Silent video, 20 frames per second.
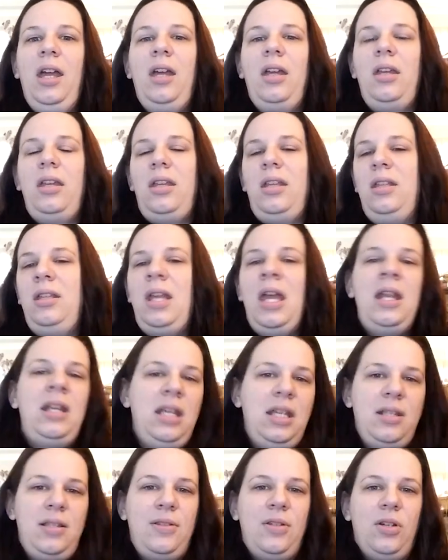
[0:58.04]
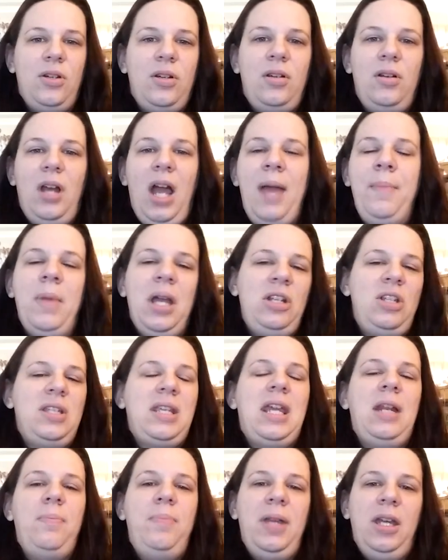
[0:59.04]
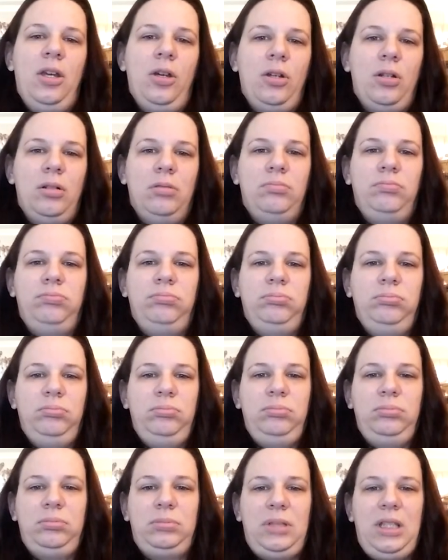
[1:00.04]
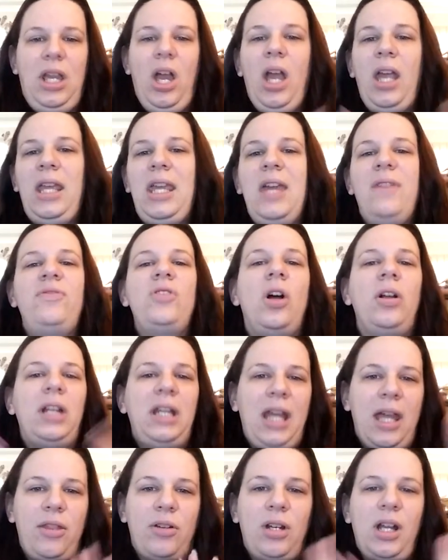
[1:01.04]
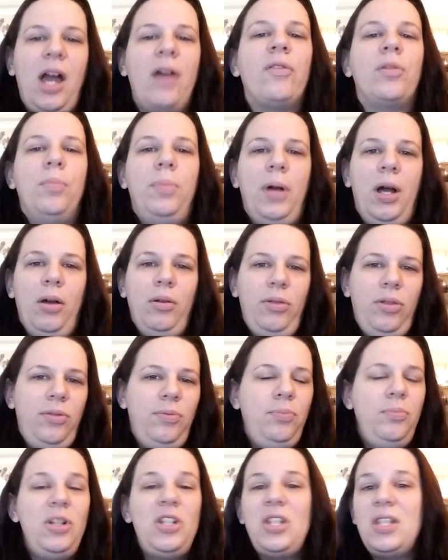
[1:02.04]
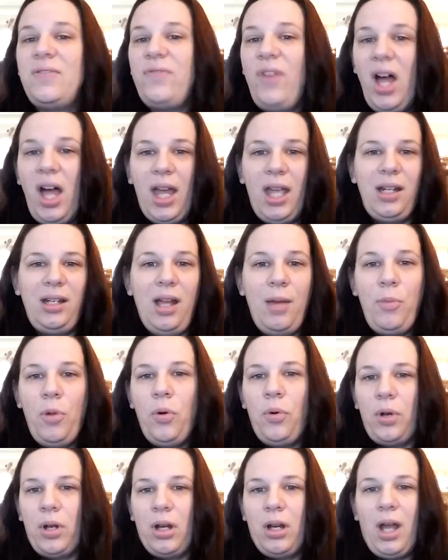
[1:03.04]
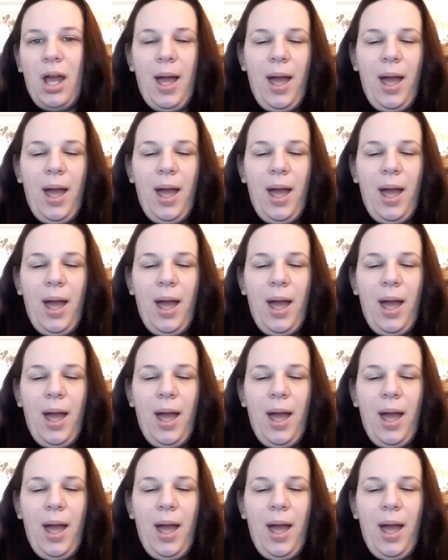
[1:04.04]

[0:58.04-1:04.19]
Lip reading: In Easter, I might just get a bigger gift altogether to cover both, which is fine. I'm older,